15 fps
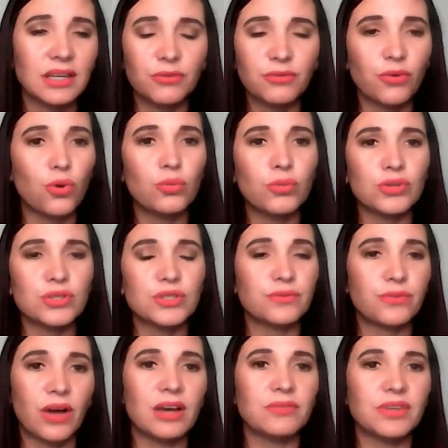for almost
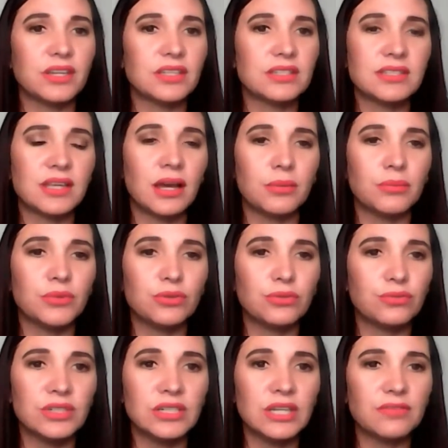5 years time, you've
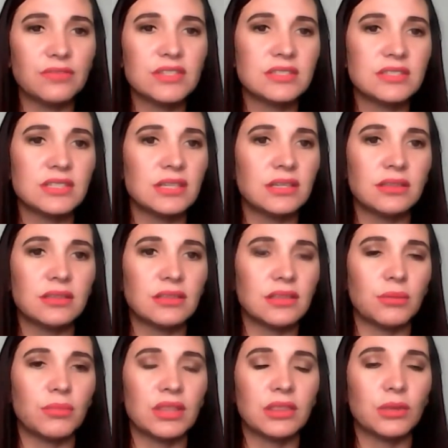never seen them.
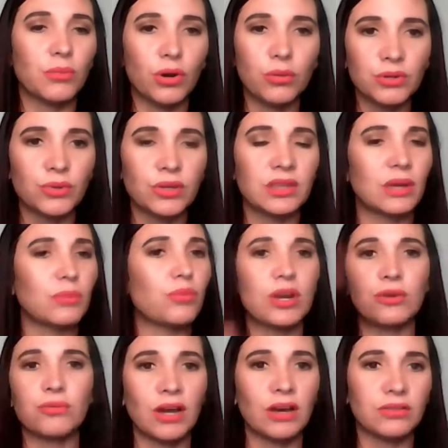And the moment when they break
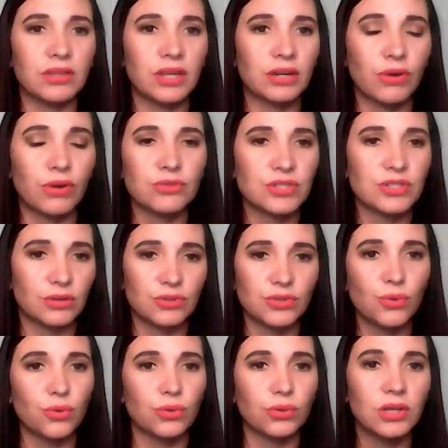ground, they grow so
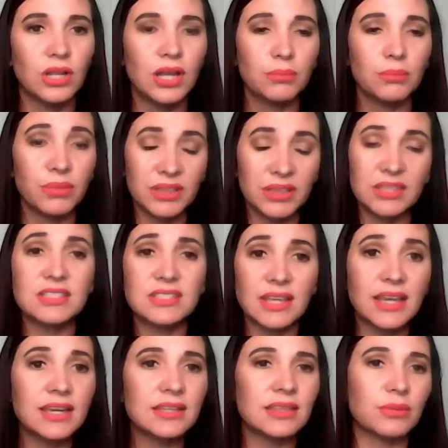tall, but it's
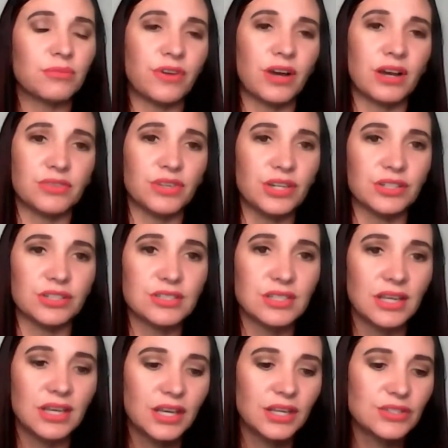taken them 5 years.
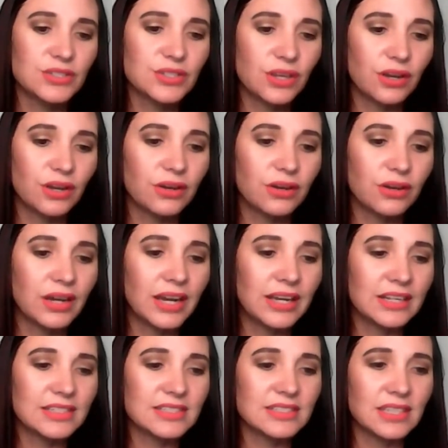So it is
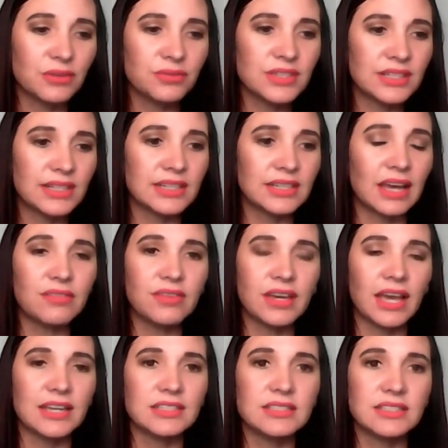definitely
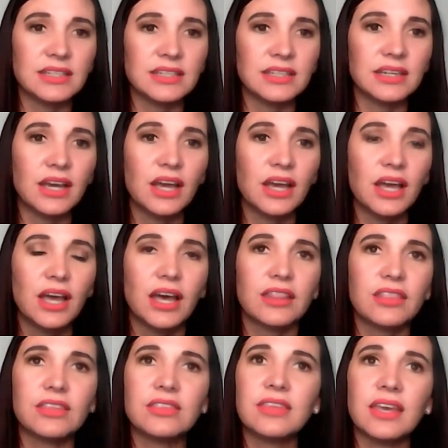navigating the
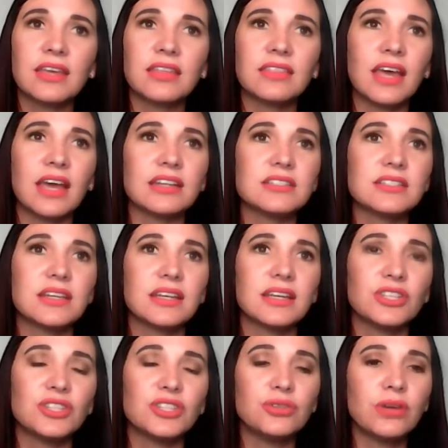thing that
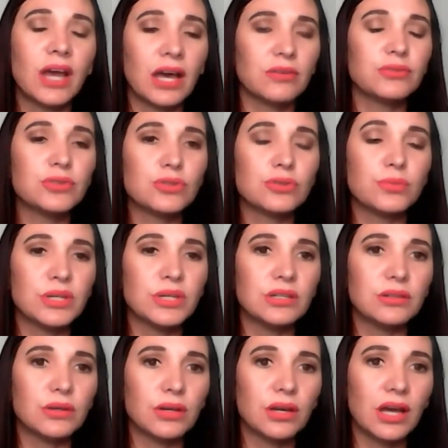you have to
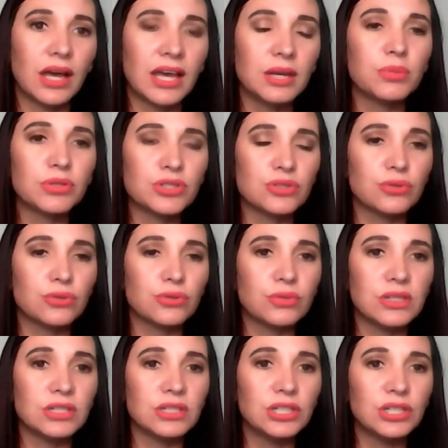be able to
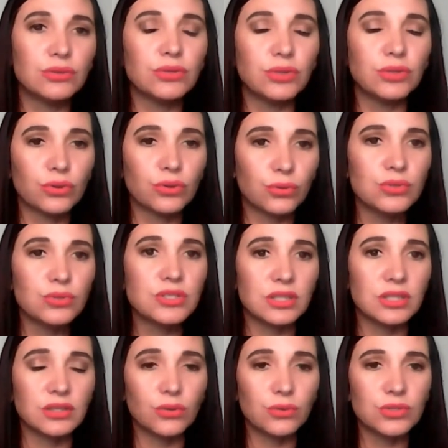renew your thoughts, the
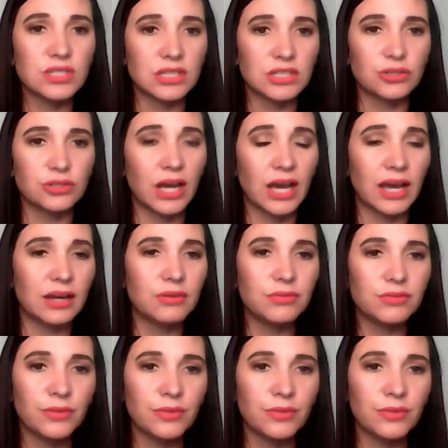thoughts that you have